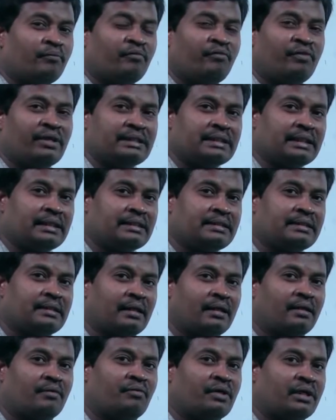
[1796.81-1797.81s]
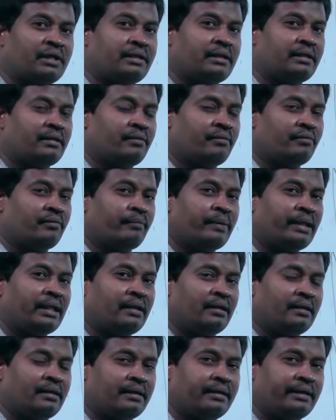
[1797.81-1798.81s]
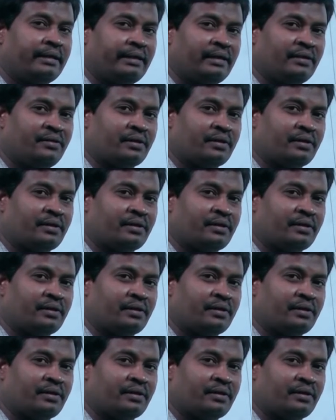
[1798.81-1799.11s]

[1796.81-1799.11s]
vessels are water mineral conducting